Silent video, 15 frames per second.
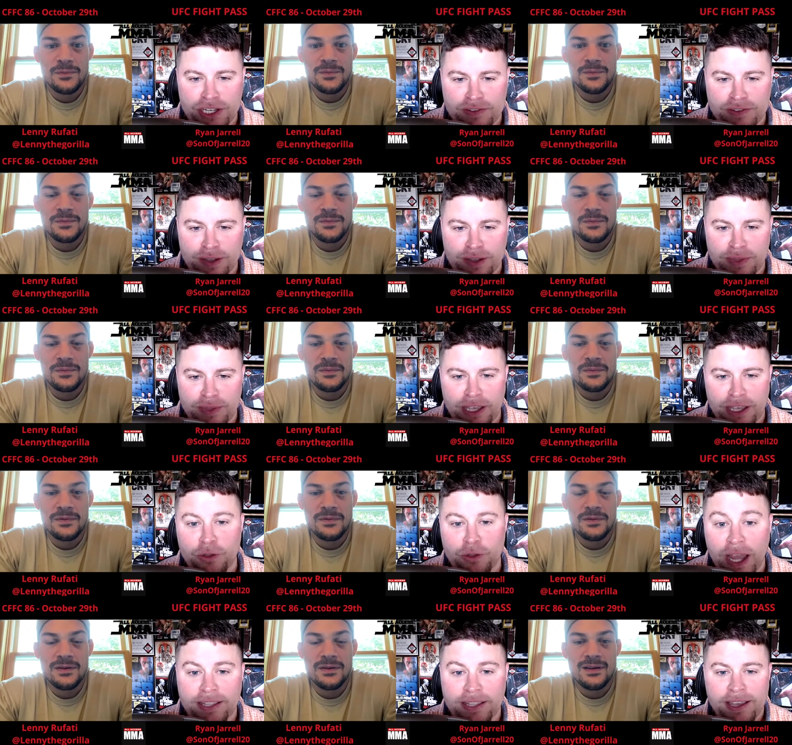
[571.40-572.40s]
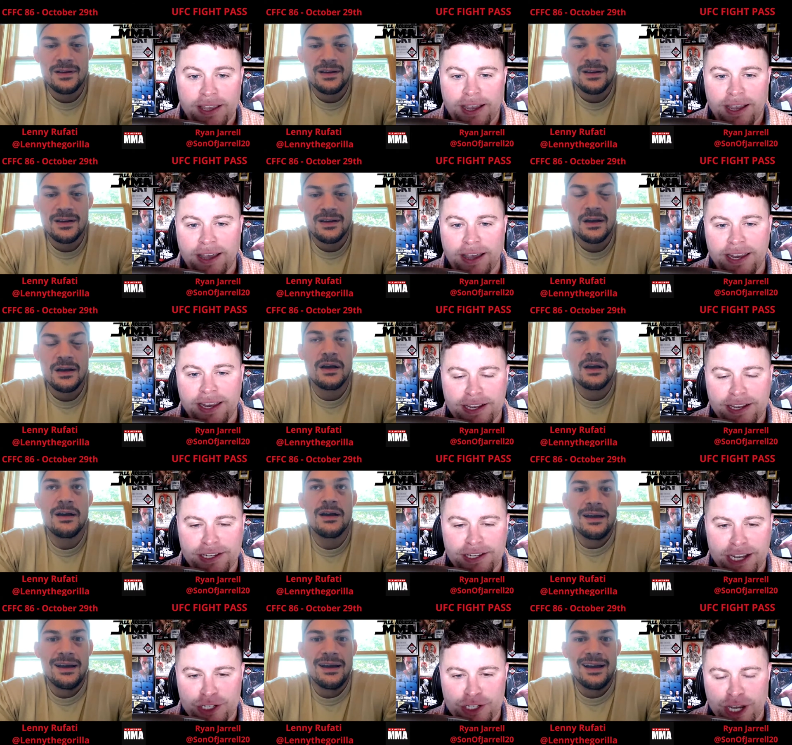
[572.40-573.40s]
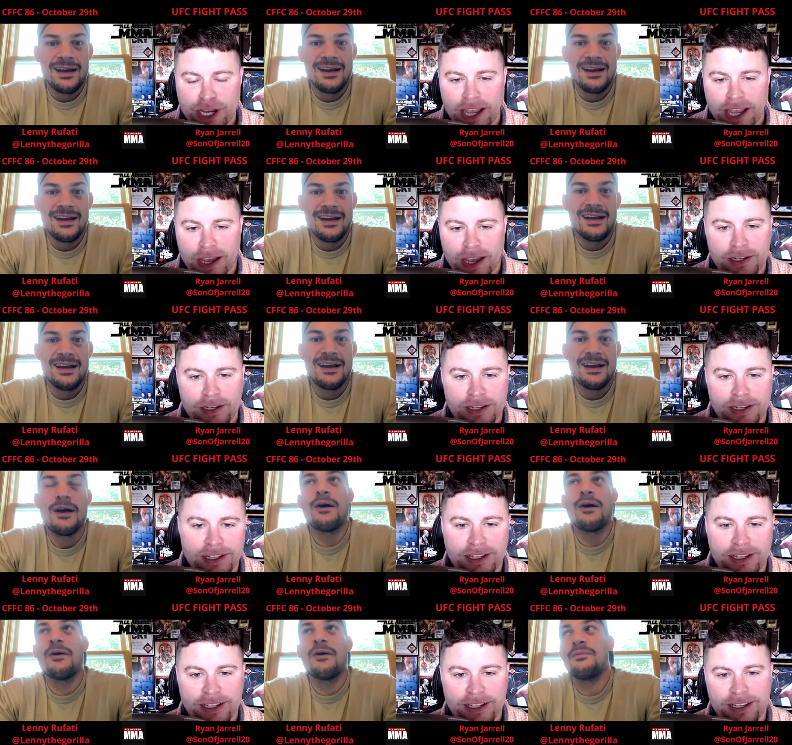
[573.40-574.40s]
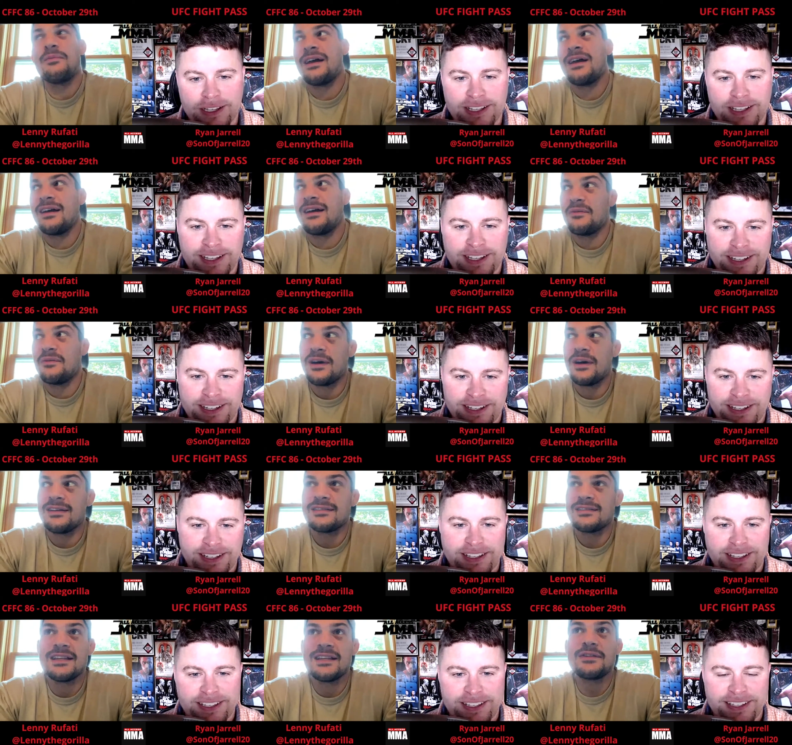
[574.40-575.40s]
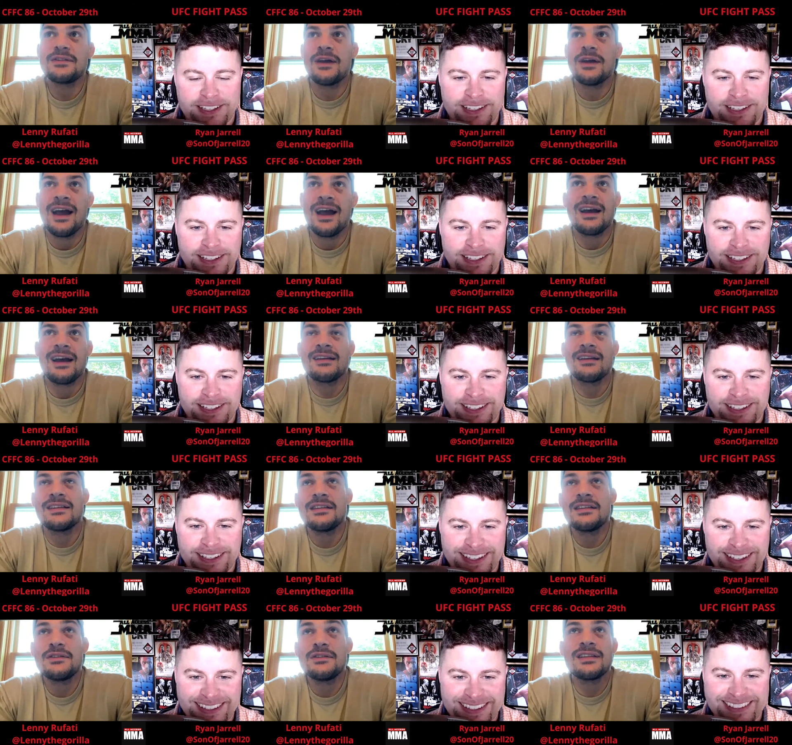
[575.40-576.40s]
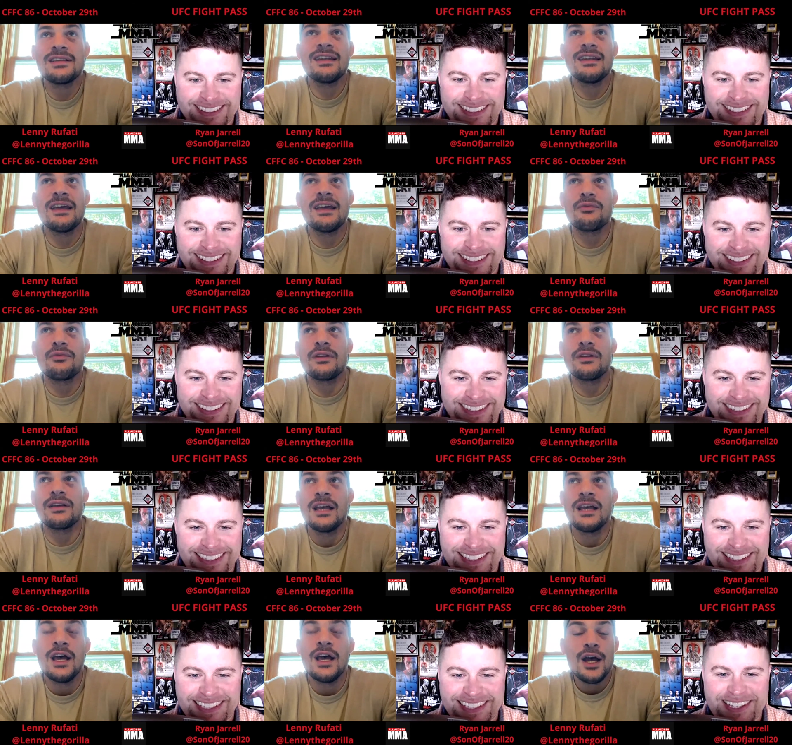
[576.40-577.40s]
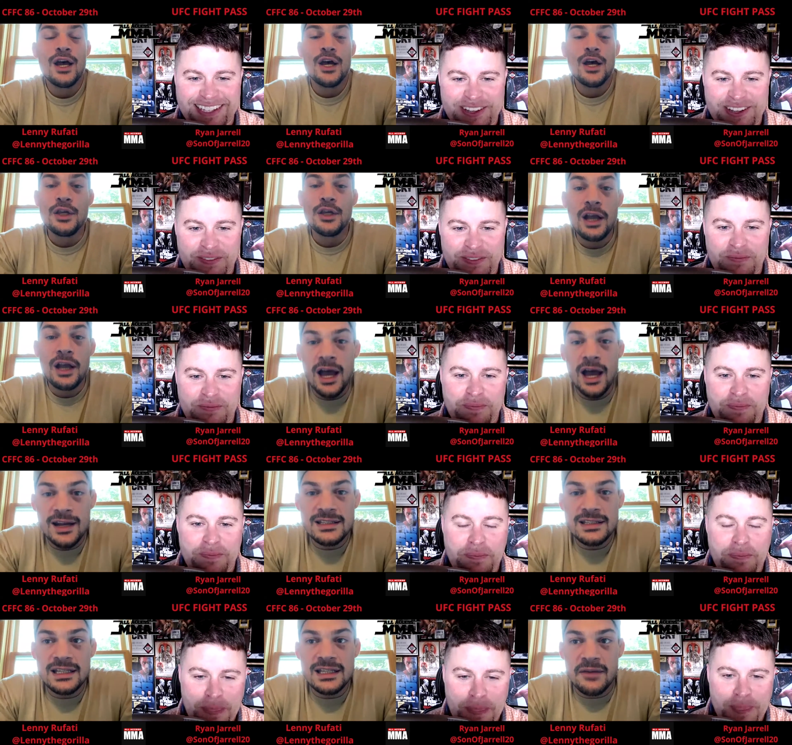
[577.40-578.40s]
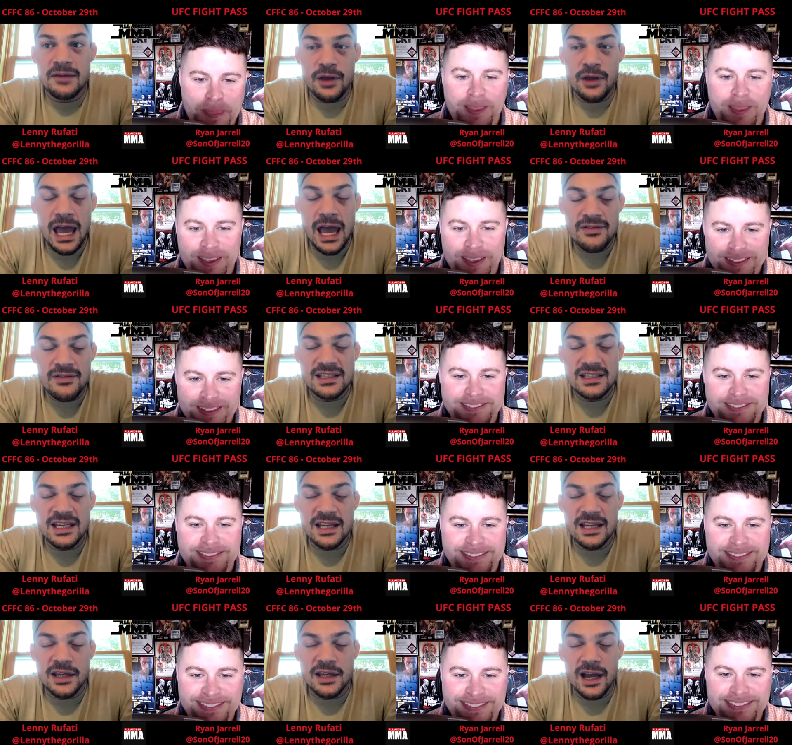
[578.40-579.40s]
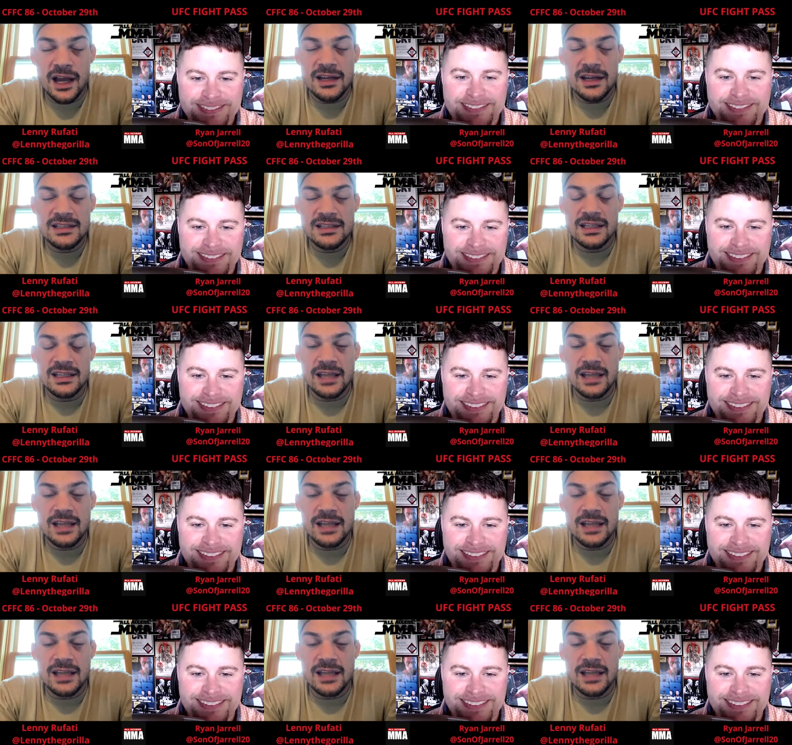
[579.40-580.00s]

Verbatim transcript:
Speaker 1: of something that you liked uh, that I, I should check out.
Speaker 2: Oh, man. Well, since you asked, since you said Netflix, you gotta see if you haven't seen it you gotta see